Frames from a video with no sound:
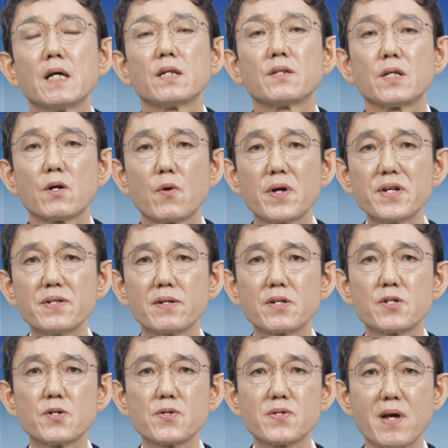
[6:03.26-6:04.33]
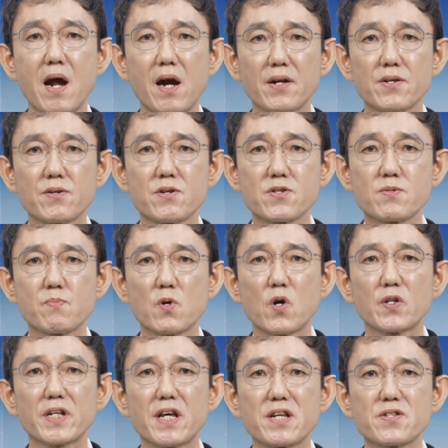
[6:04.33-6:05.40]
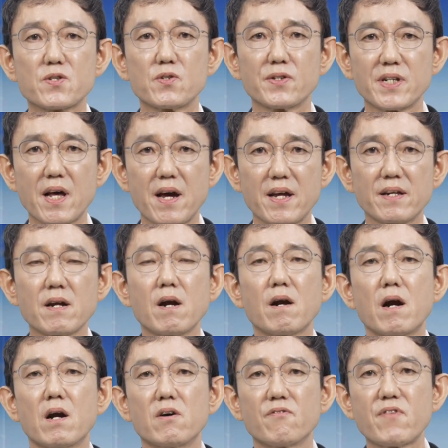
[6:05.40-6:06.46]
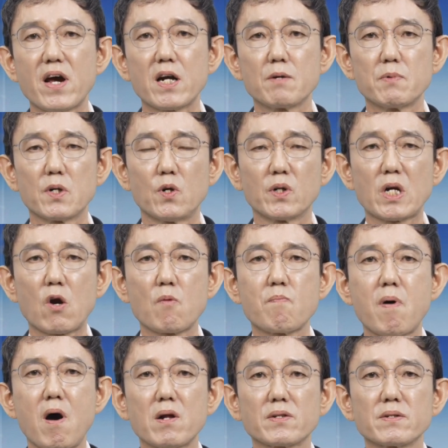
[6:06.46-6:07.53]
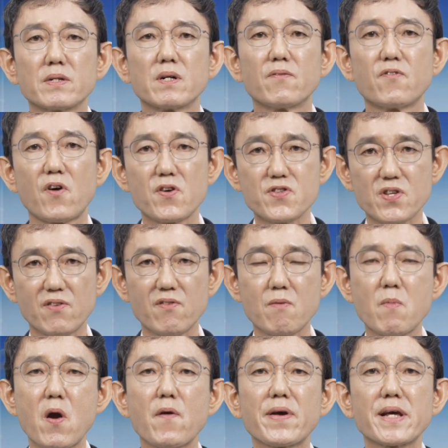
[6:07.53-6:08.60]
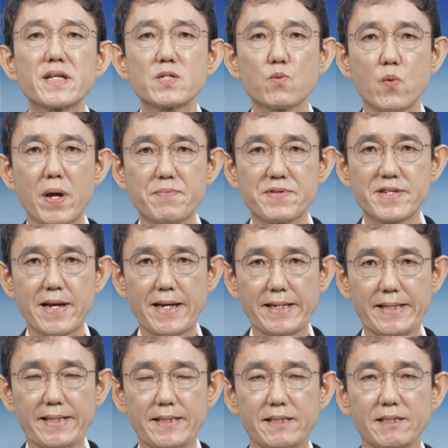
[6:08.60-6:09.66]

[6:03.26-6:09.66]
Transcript: The original news articles broadcast tonight are available on our partner Voice of America's website.